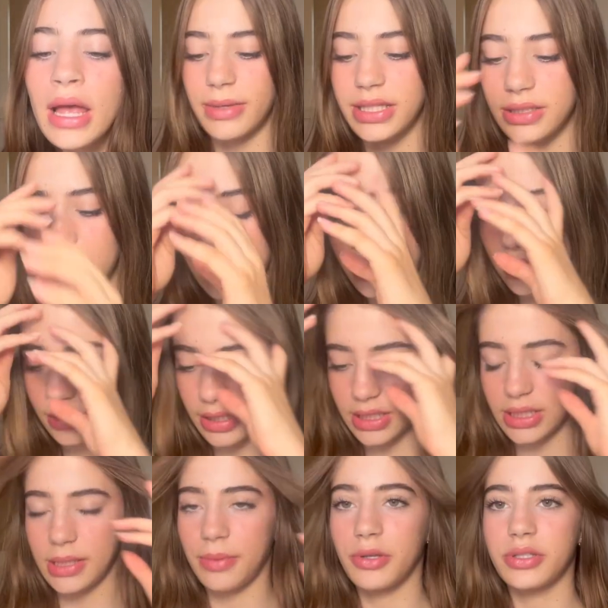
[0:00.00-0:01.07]
Basically
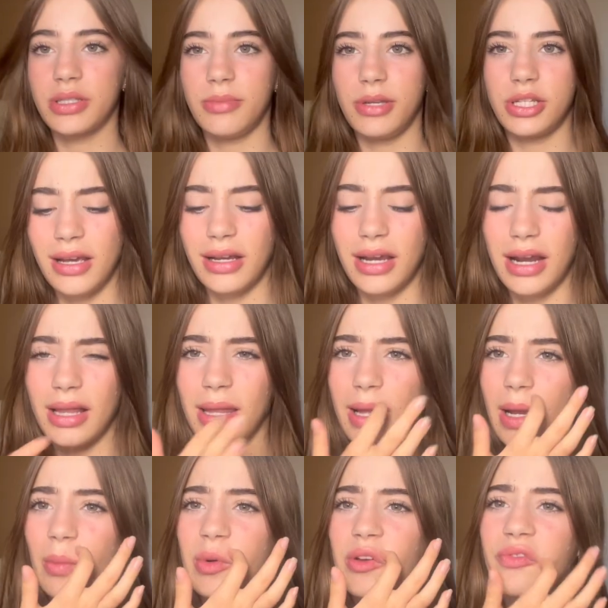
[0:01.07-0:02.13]
it's supposed to be just kind of
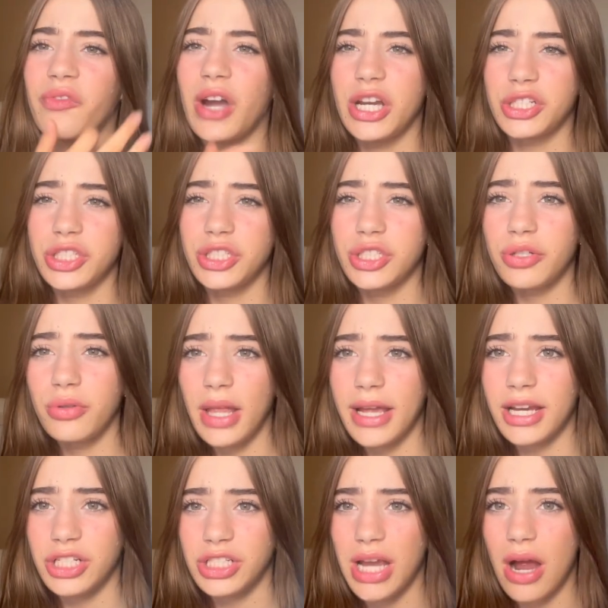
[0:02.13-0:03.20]
like refresh you
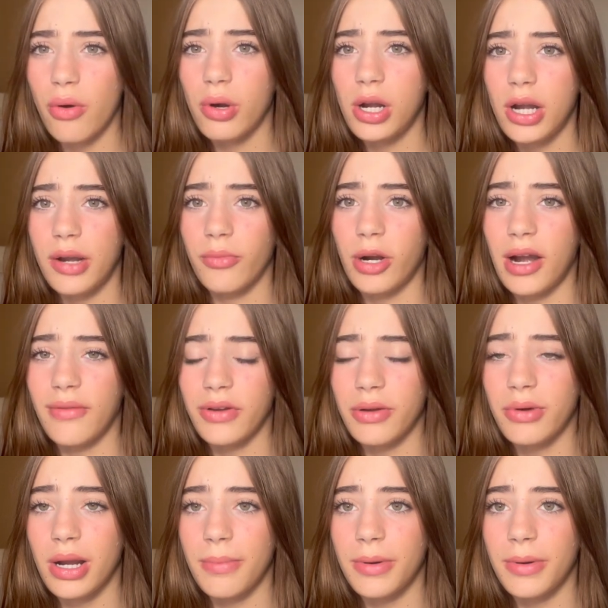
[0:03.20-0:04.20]
like a shower and wherever you want to